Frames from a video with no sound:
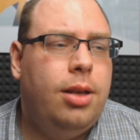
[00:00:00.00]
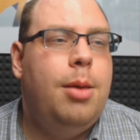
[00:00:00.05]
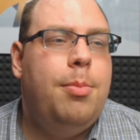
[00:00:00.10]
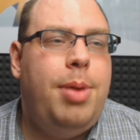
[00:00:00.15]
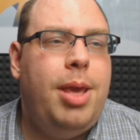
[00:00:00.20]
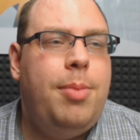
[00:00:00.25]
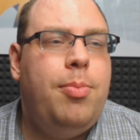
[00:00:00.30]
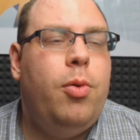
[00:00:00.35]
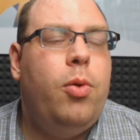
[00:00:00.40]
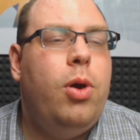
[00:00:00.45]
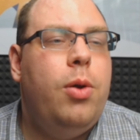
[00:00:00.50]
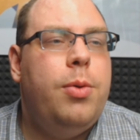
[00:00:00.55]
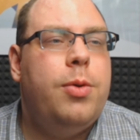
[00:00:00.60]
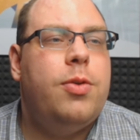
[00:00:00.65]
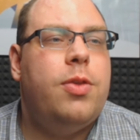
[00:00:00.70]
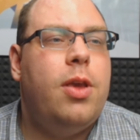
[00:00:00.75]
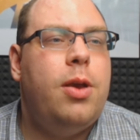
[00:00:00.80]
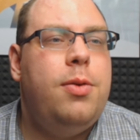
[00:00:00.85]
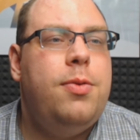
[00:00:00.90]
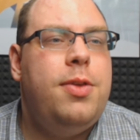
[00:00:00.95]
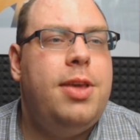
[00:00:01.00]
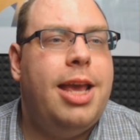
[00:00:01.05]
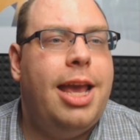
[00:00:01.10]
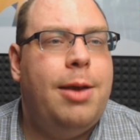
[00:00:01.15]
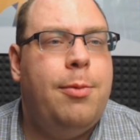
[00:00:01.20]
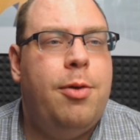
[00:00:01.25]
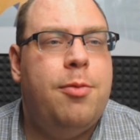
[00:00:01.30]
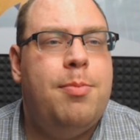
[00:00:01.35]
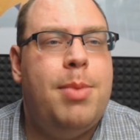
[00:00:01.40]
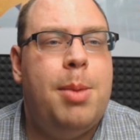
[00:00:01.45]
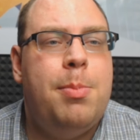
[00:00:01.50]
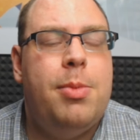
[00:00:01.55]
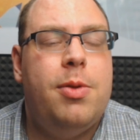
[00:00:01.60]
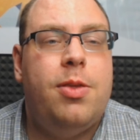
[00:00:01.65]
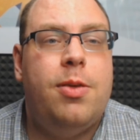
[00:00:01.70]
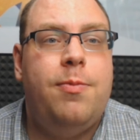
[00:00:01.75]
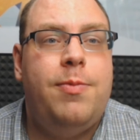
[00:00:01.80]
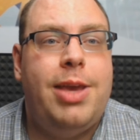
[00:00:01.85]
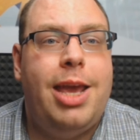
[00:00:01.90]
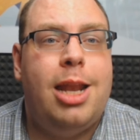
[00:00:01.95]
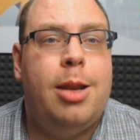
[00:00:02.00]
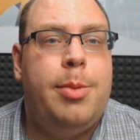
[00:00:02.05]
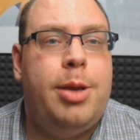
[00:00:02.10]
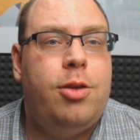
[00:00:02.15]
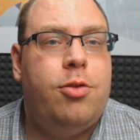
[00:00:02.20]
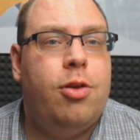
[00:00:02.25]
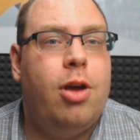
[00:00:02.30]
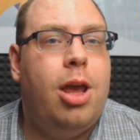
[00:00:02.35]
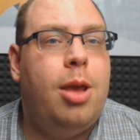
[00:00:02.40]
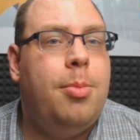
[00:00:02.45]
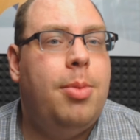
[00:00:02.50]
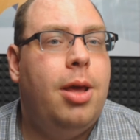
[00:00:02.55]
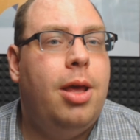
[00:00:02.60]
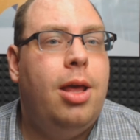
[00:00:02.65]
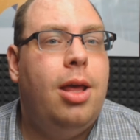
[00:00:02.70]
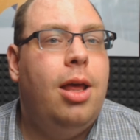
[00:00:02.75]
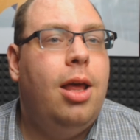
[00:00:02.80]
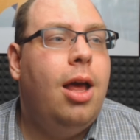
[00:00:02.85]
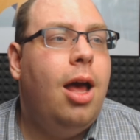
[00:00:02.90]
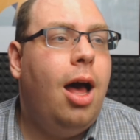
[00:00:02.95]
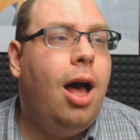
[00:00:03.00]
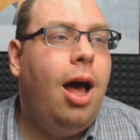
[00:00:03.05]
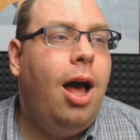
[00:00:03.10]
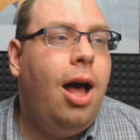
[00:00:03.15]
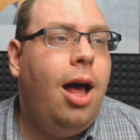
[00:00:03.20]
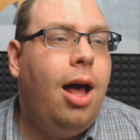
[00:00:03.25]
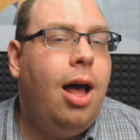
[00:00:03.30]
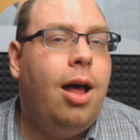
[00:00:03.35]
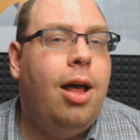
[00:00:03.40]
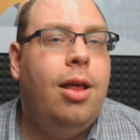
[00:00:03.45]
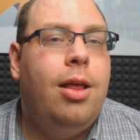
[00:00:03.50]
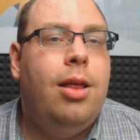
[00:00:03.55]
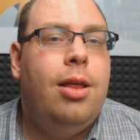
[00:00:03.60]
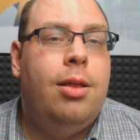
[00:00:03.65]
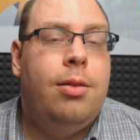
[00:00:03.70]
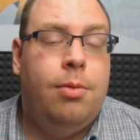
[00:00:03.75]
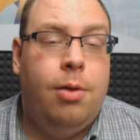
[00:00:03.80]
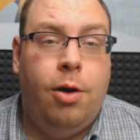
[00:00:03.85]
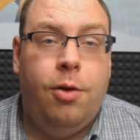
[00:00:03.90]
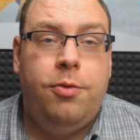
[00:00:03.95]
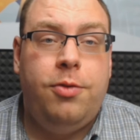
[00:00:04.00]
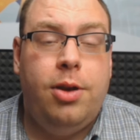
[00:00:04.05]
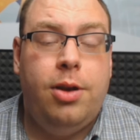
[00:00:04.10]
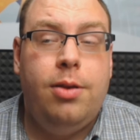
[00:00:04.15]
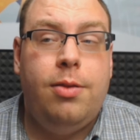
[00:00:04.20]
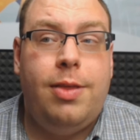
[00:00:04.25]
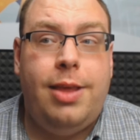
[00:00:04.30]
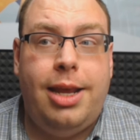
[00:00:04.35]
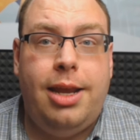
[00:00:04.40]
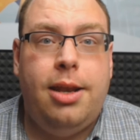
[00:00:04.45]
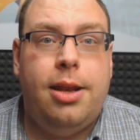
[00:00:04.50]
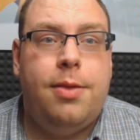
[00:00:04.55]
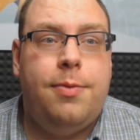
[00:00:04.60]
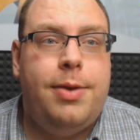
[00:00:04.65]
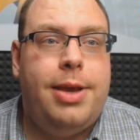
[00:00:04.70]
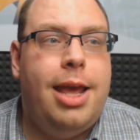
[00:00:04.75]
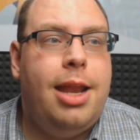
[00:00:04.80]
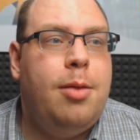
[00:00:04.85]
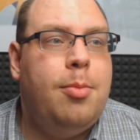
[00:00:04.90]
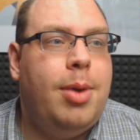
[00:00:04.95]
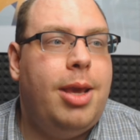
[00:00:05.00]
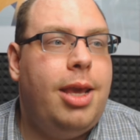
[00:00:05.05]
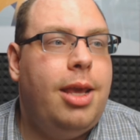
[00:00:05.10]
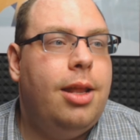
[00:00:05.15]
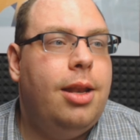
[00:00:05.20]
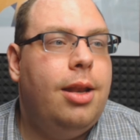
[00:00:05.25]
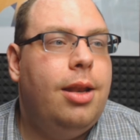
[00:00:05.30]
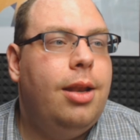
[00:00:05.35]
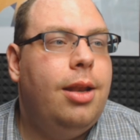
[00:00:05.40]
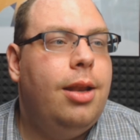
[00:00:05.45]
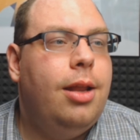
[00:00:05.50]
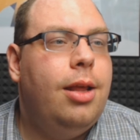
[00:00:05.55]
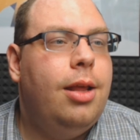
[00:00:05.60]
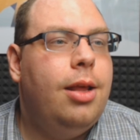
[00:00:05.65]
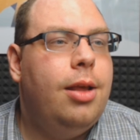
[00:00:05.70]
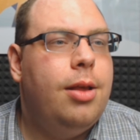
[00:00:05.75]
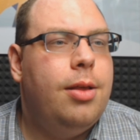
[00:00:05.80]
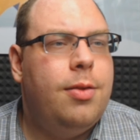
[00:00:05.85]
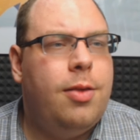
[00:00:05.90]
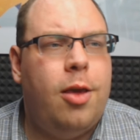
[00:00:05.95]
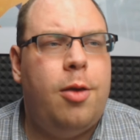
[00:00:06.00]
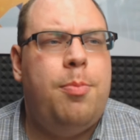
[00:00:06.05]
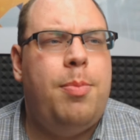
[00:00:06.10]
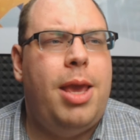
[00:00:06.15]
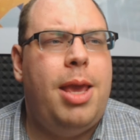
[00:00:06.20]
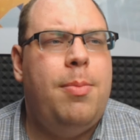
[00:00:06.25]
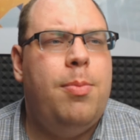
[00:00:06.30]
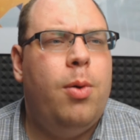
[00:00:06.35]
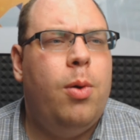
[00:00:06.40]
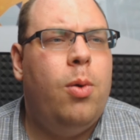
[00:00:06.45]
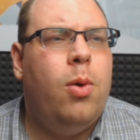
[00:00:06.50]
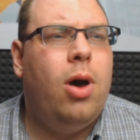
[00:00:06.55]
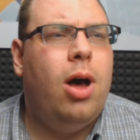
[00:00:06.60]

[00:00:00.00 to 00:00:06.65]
People who associate with members of the enemy tribe are often seen as the enemy. So people